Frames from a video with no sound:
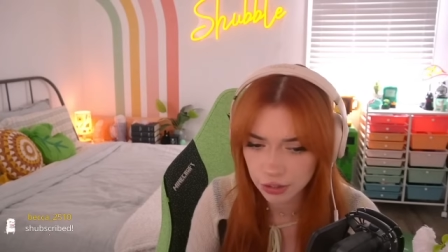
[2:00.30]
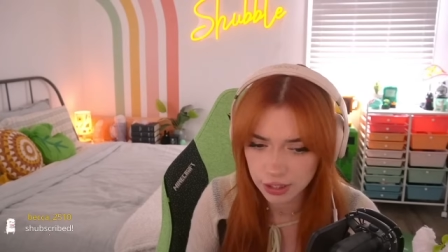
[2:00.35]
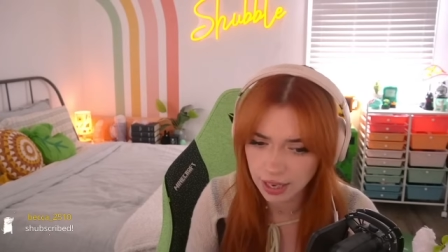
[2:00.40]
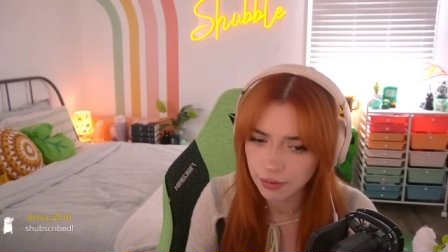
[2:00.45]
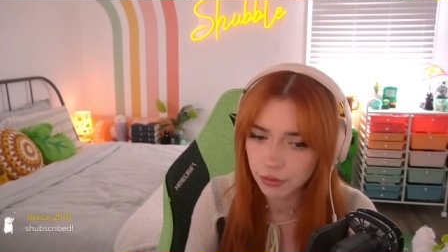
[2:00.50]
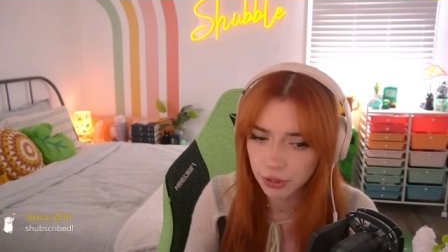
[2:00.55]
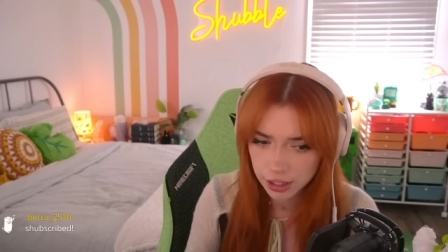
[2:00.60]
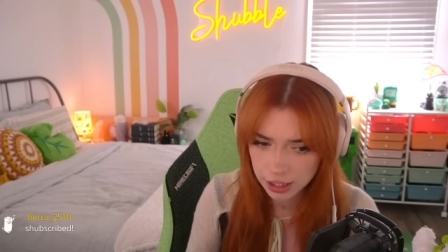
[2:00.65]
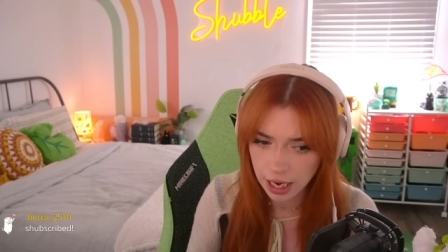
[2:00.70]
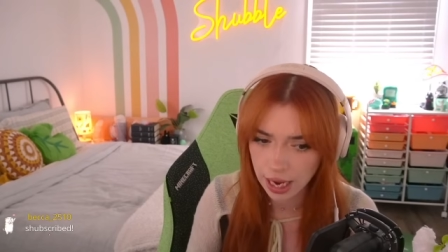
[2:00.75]

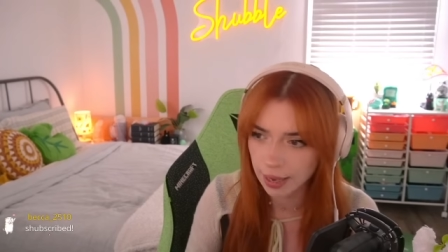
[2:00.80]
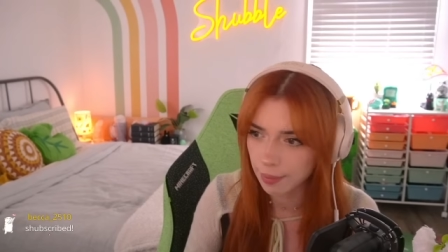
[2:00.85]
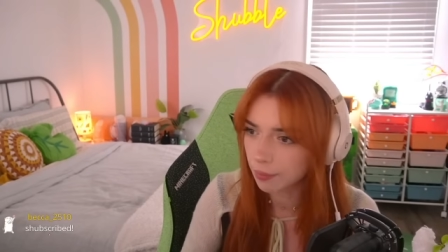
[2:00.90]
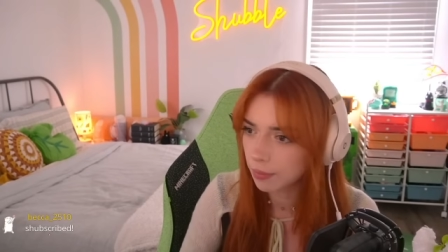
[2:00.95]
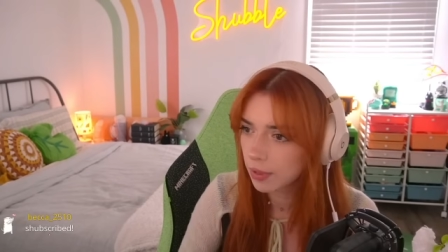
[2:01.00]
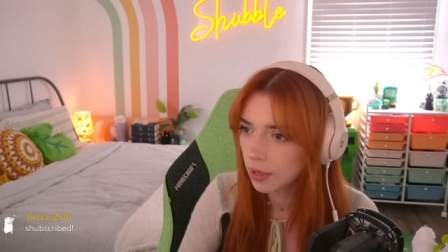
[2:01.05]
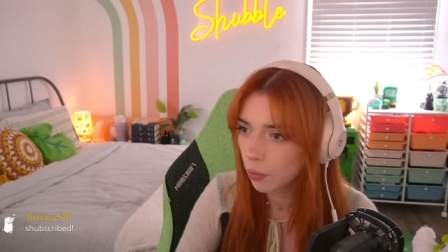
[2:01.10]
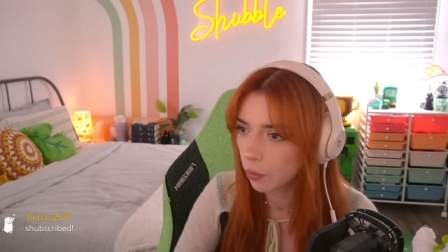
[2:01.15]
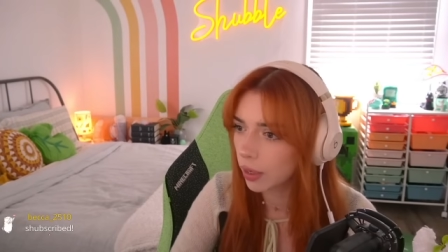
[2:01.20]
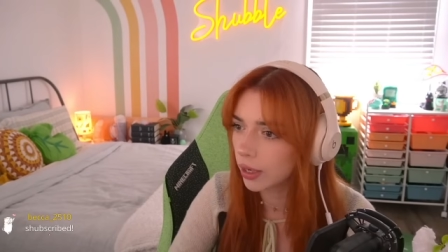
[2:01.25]
ever a time
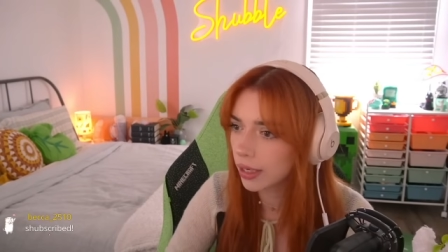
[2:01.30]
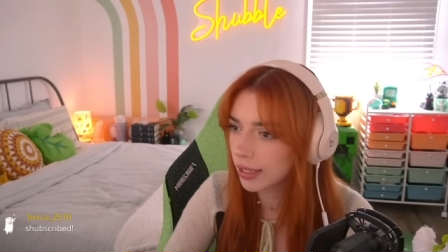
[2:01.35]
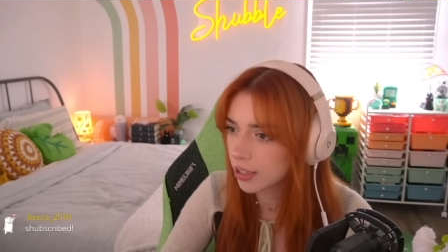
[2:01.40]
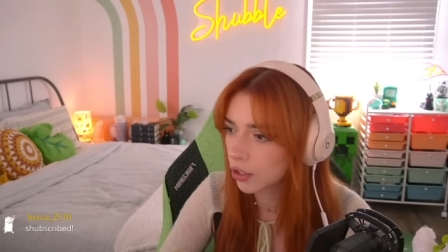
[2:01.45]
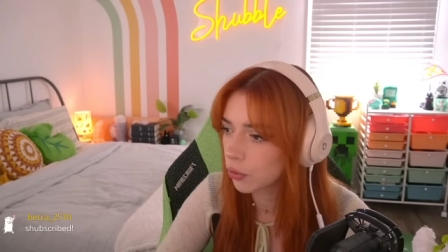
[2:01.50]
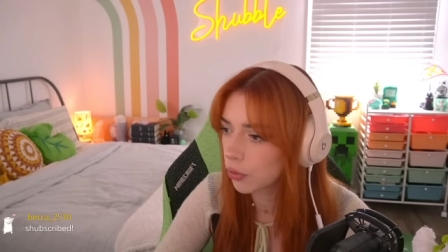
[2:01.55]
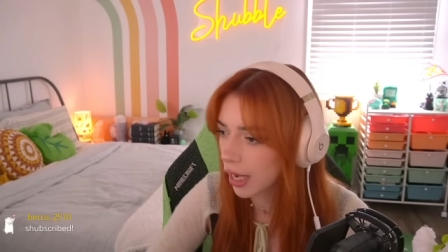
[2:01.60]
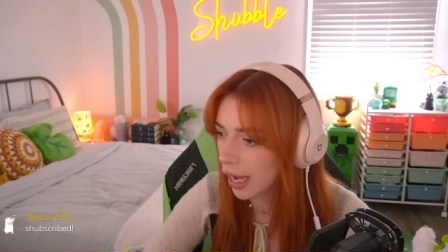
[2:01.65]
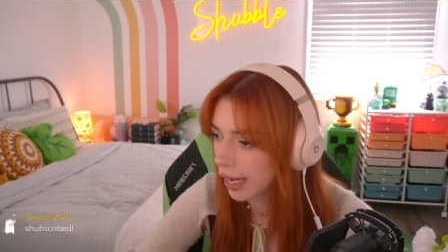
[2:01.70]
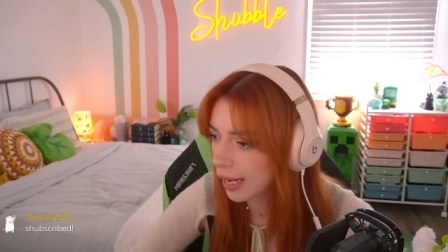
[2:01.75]
where it's
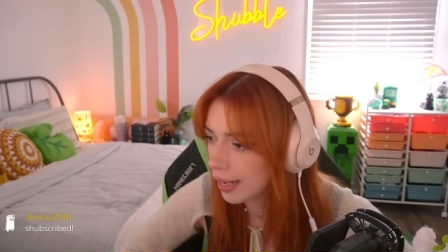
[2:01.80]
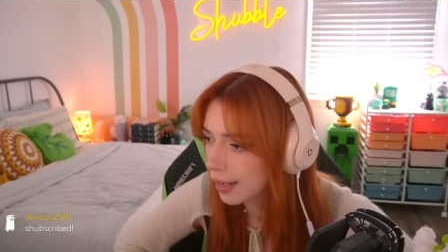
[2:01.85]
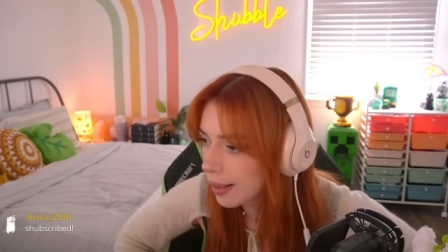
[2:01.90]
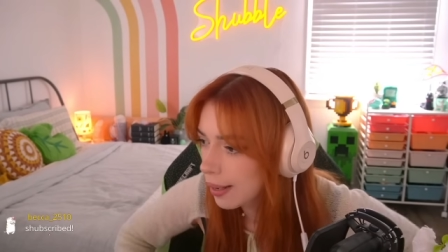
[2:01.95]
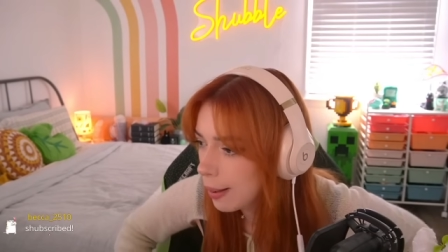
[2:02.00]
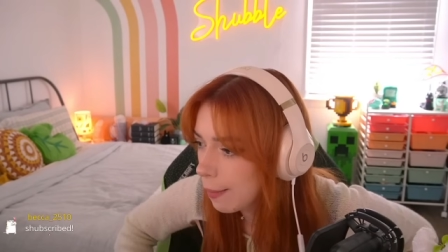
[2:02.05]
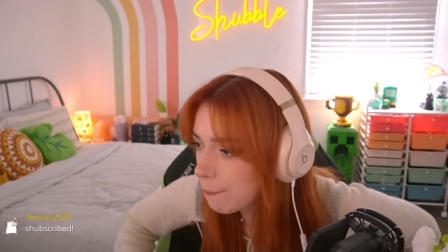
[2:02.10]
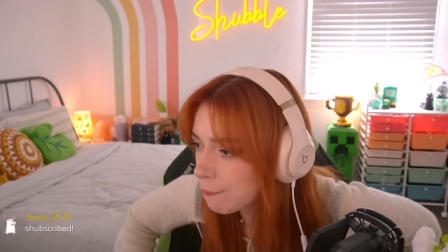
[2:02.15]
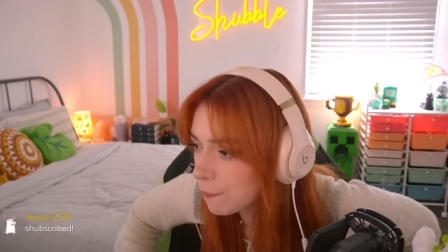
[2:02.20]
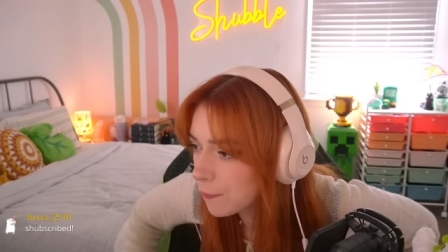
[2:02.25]
okay.
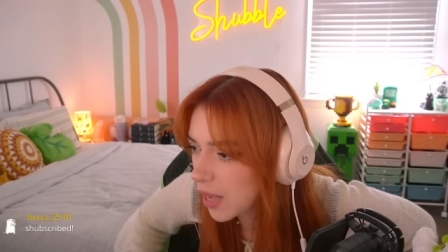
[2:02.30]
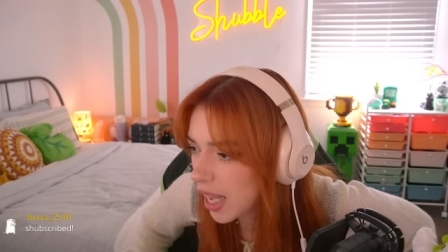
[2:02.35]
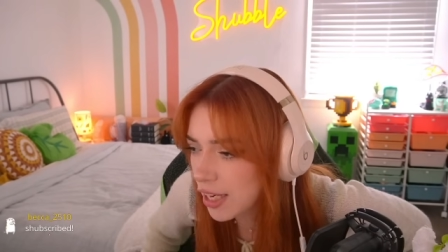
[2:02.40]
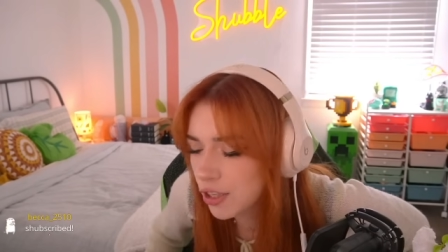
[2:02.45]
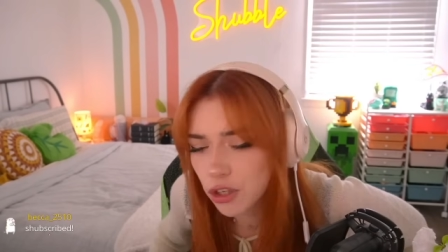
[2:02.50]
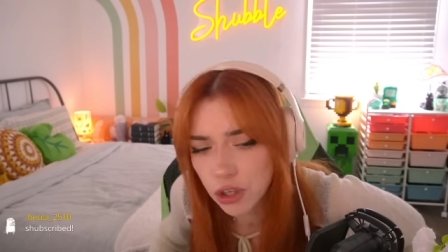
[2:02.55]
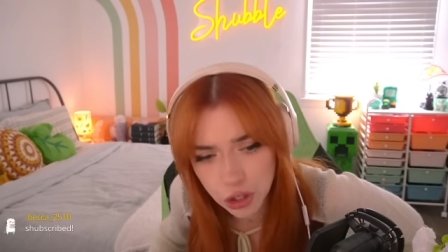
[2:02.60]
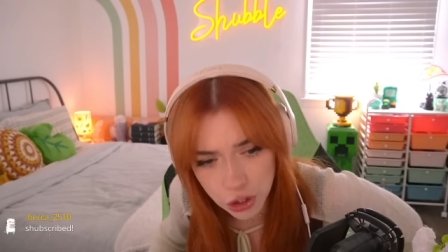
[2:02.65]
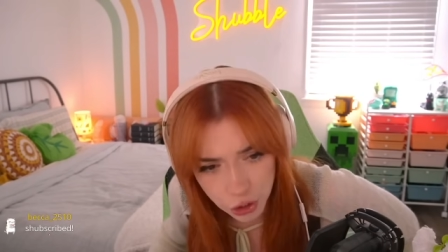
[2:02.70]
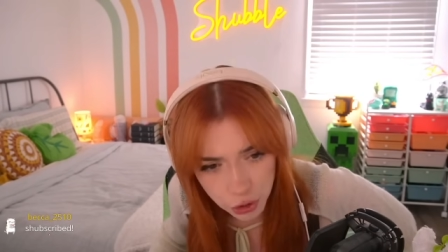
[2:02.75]
And
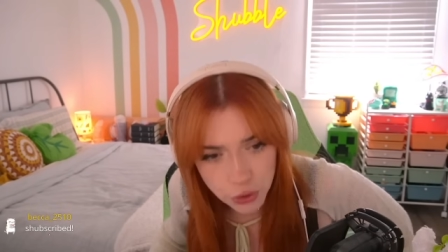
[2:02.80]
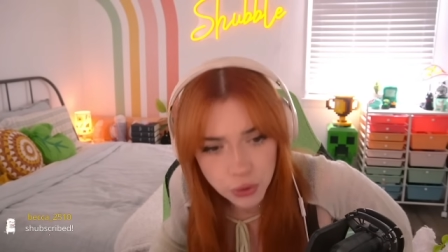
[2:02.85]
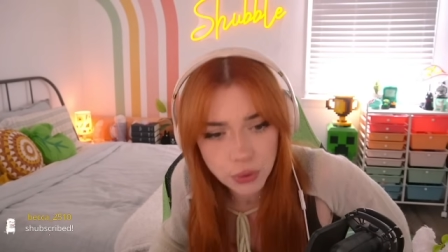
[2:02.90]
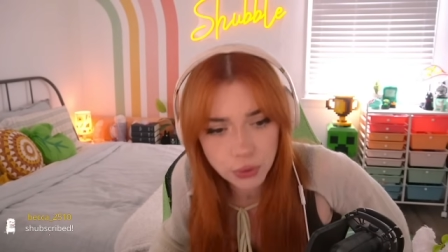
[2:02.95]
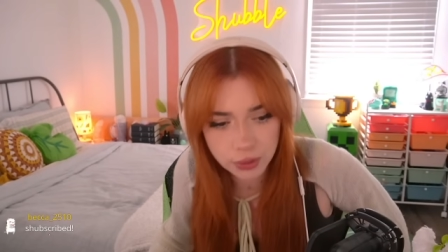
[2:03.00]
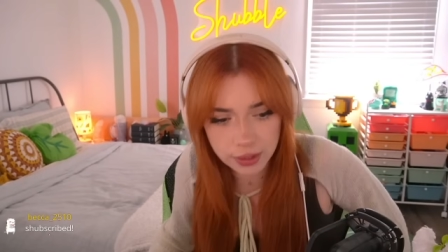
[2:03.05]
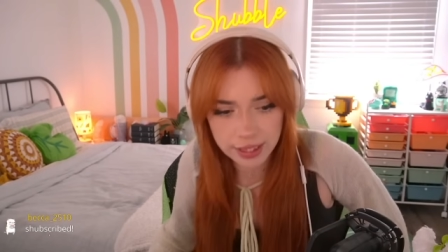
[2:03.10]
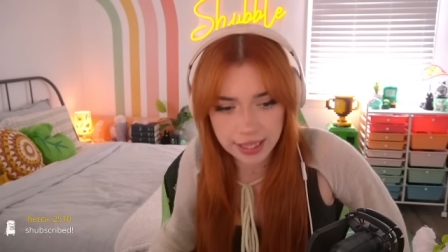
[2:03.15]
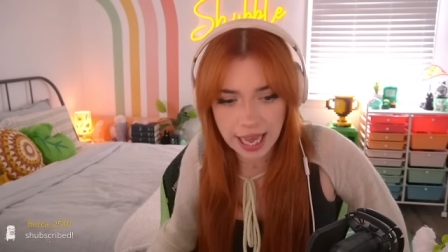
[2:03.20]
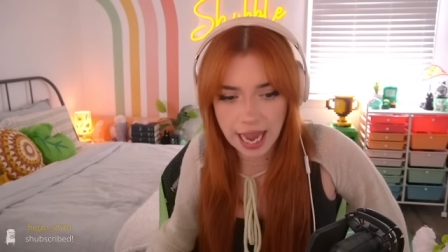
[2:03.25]
to
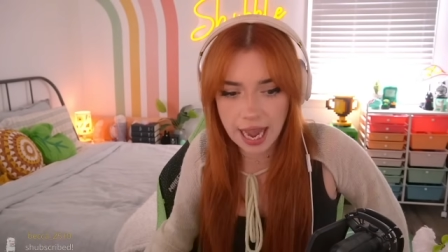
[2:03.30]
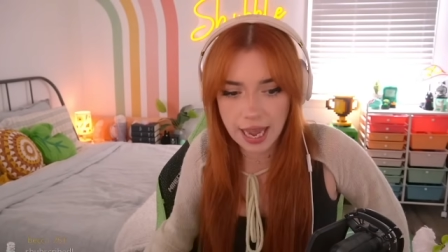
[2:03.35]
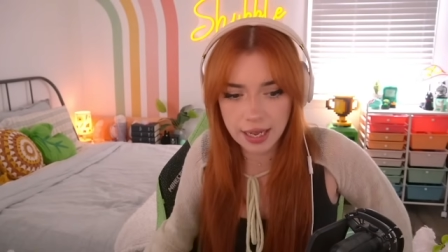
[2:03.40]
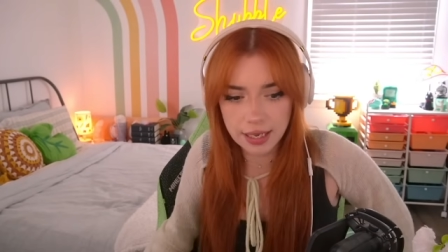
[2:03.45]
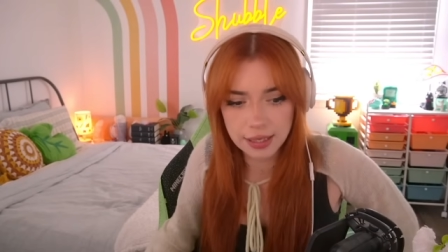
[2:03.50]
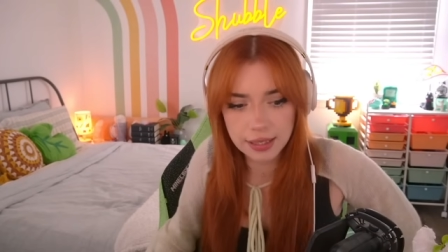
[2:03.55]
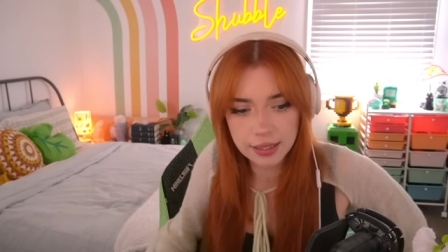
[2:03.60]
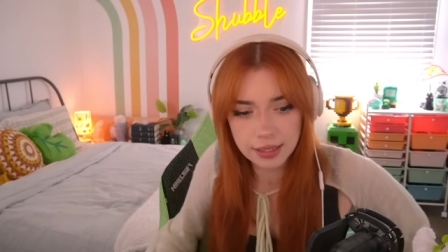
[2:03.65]
use that